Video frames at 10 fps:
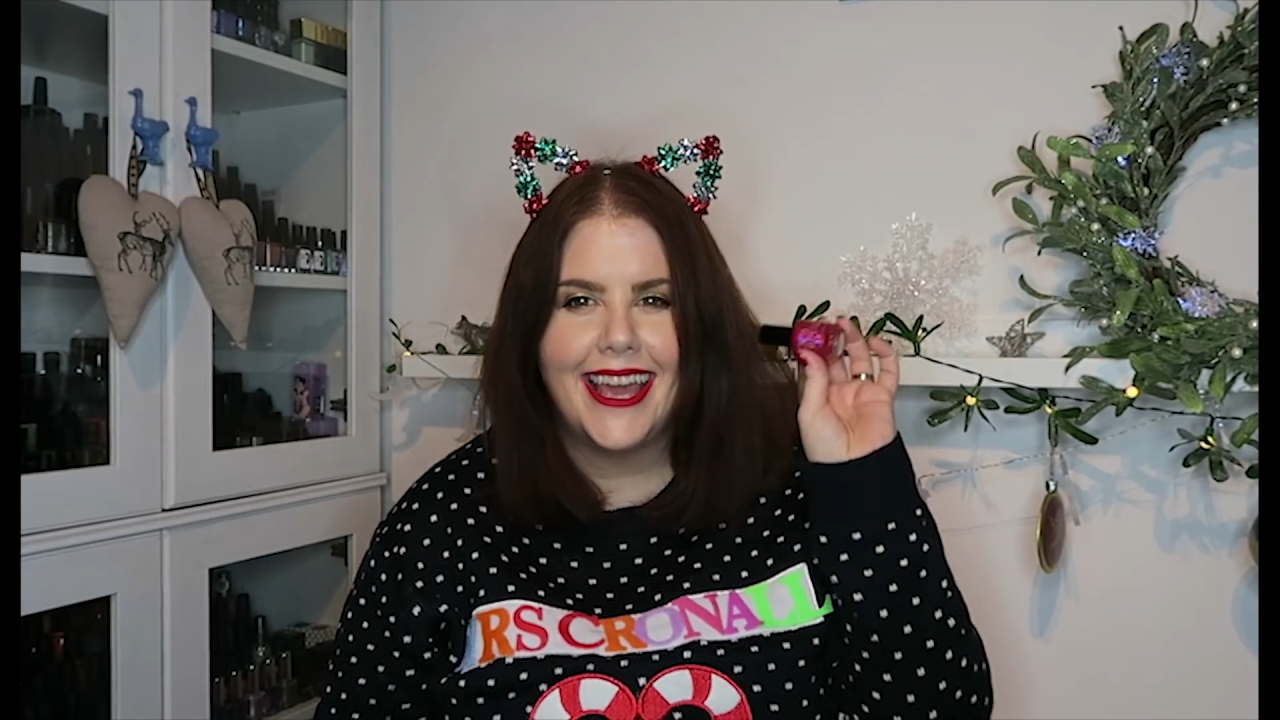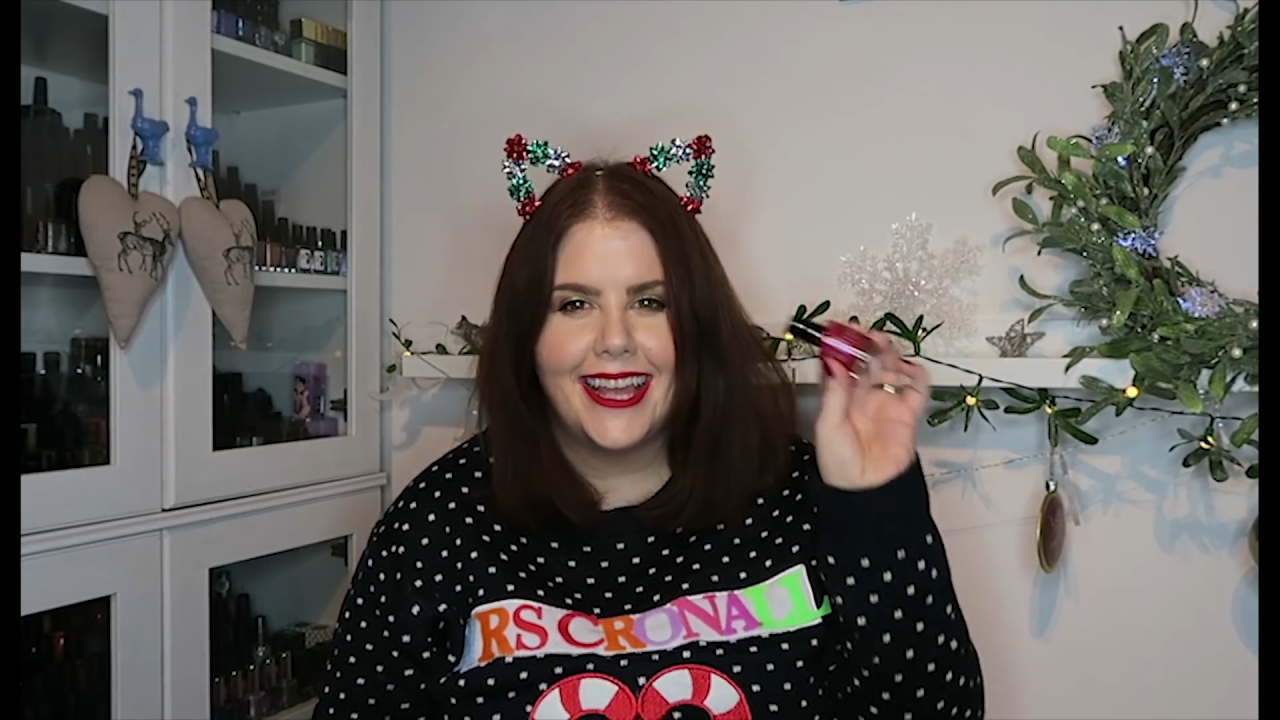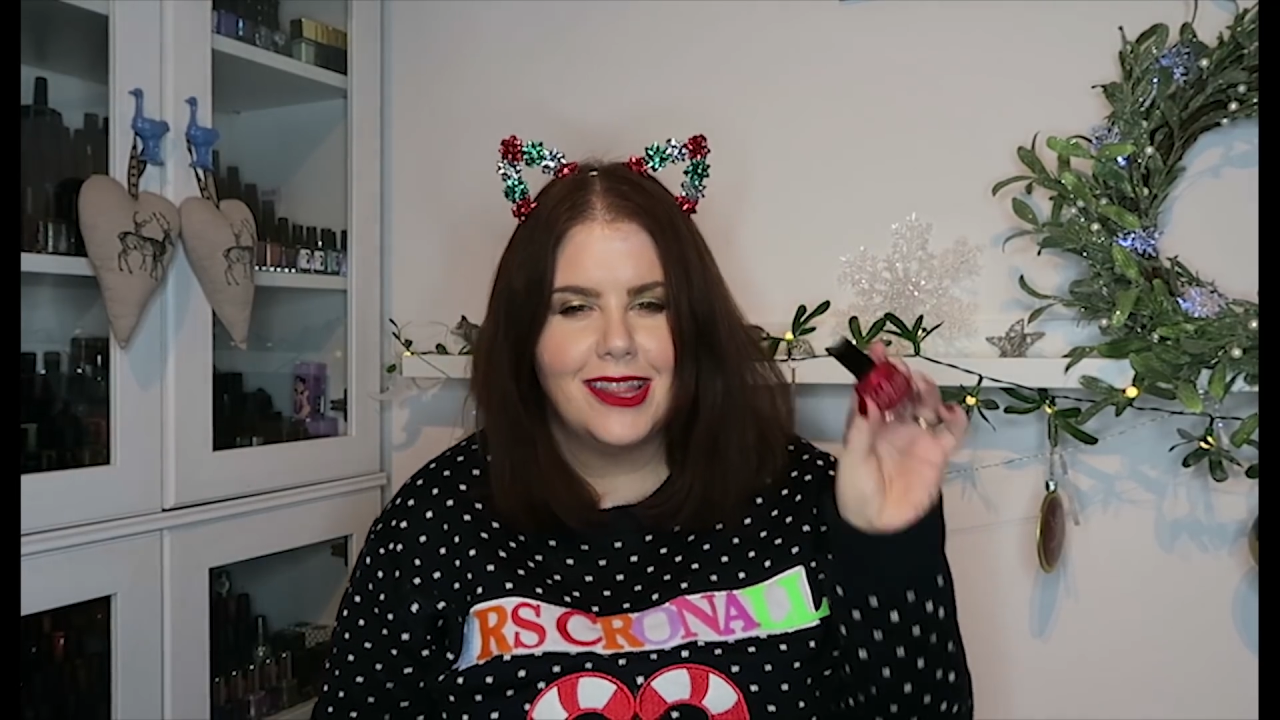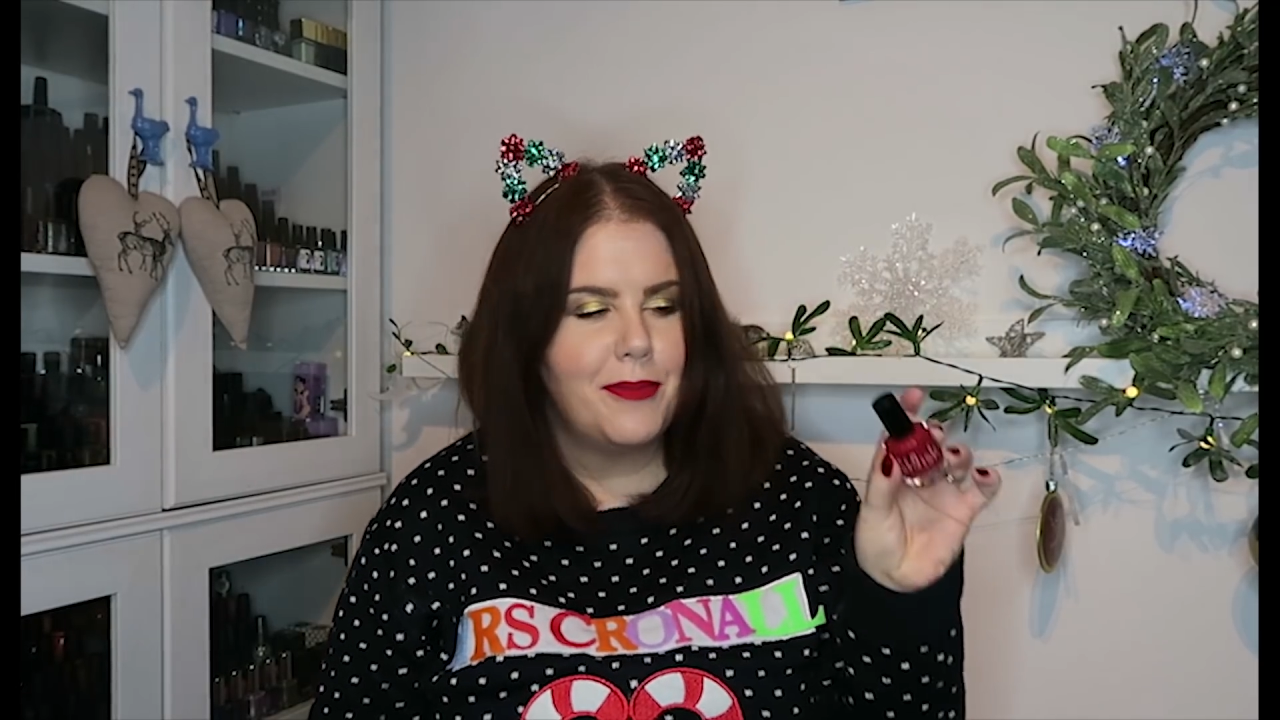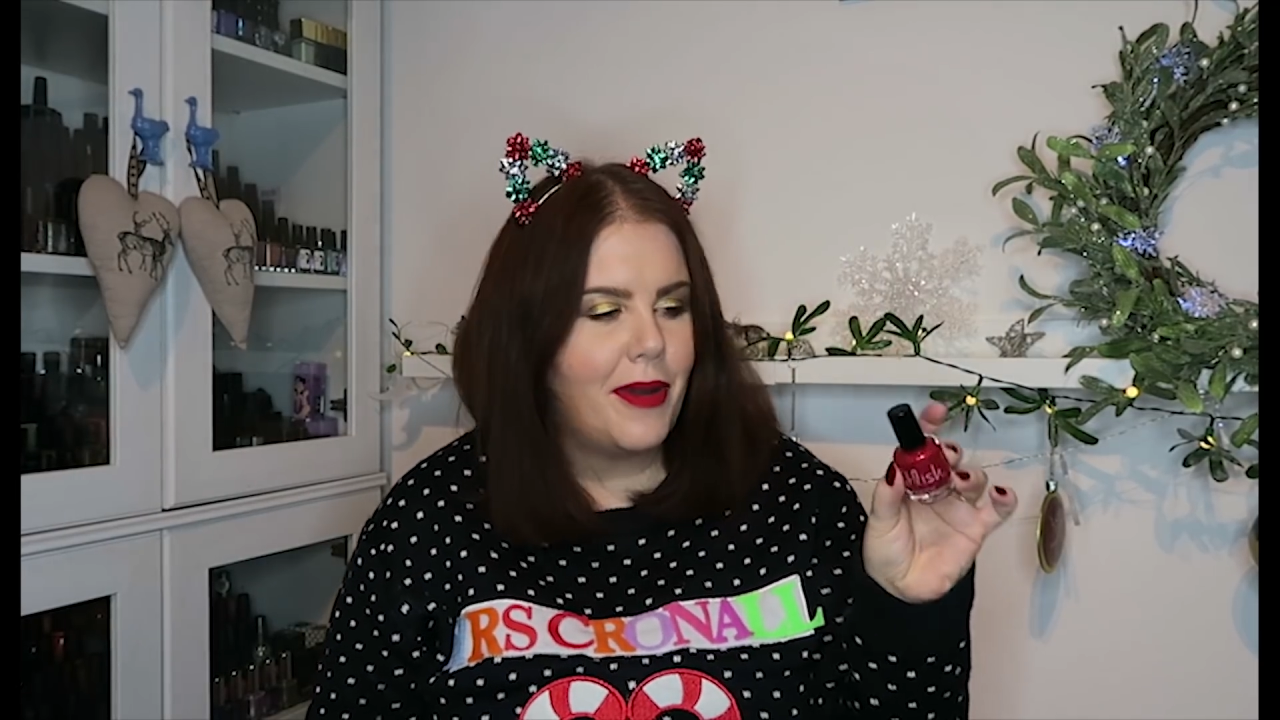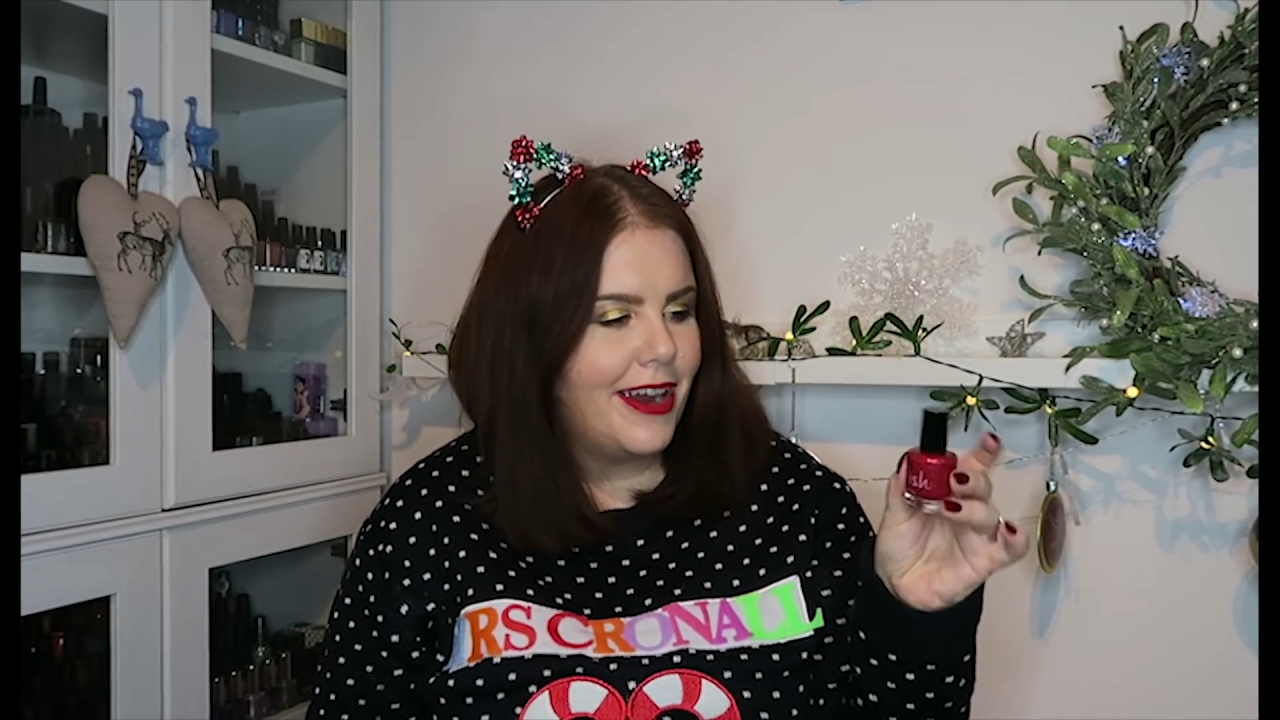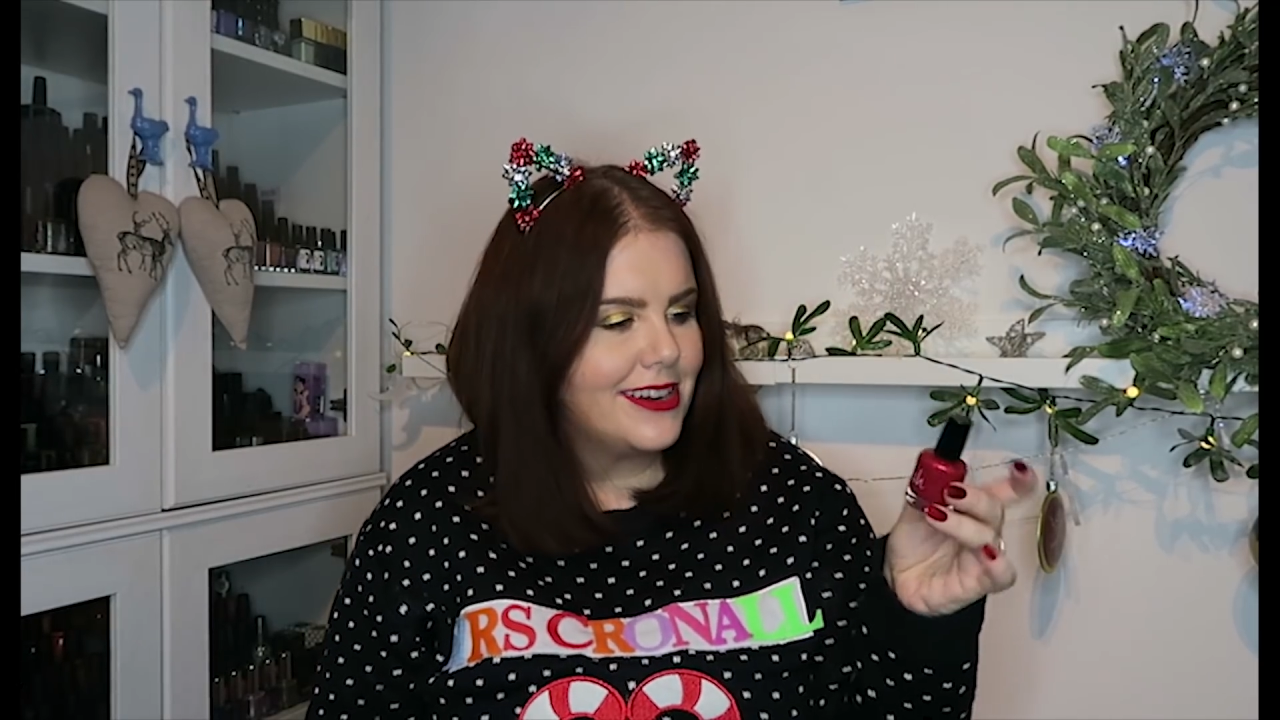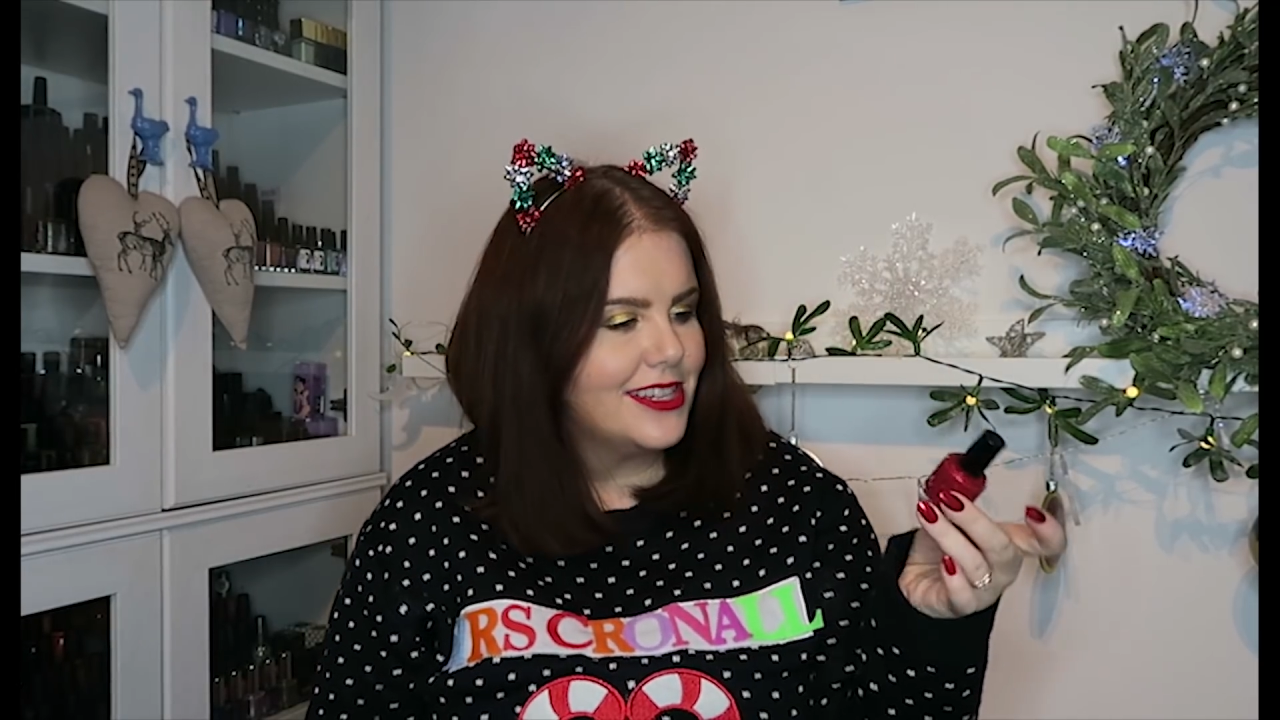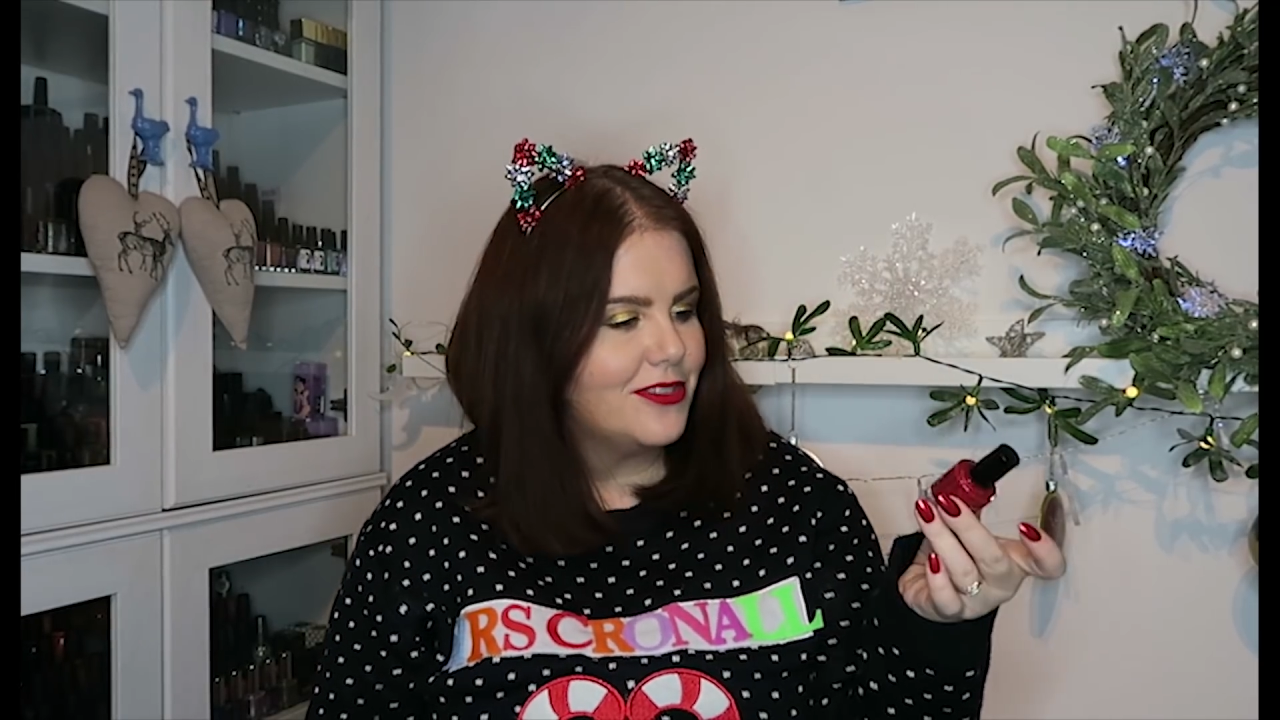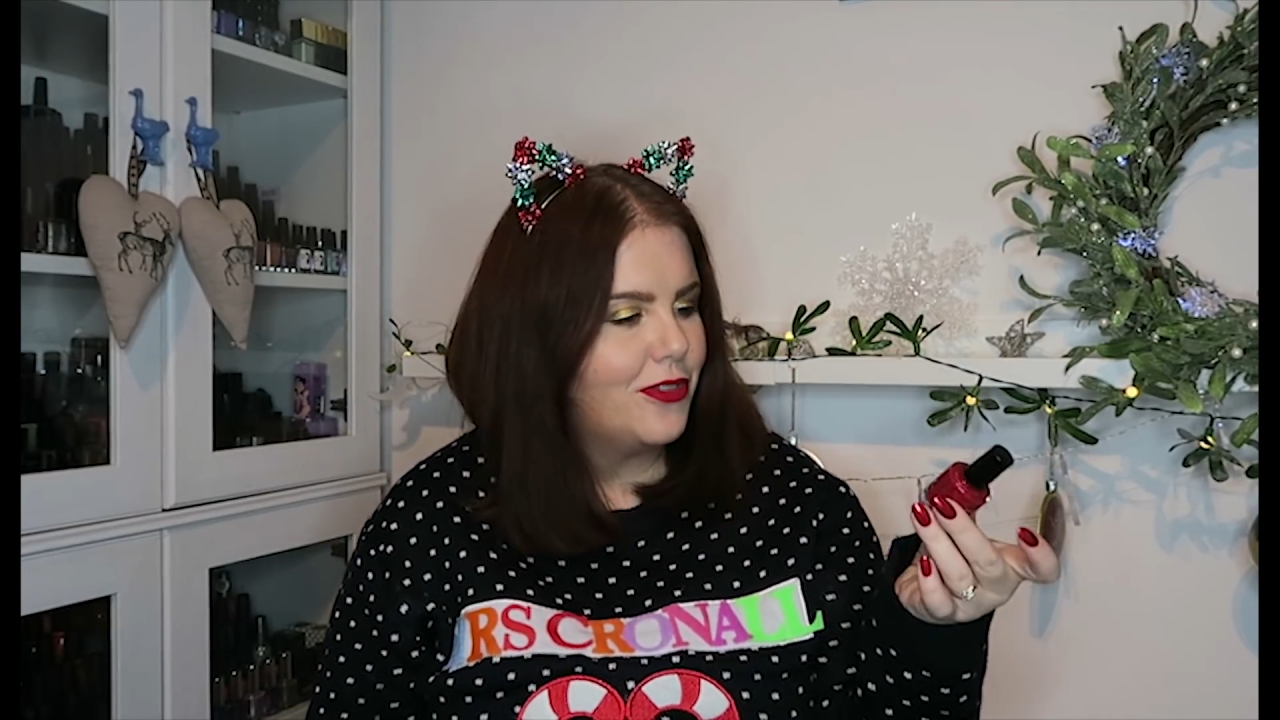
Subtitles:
in the market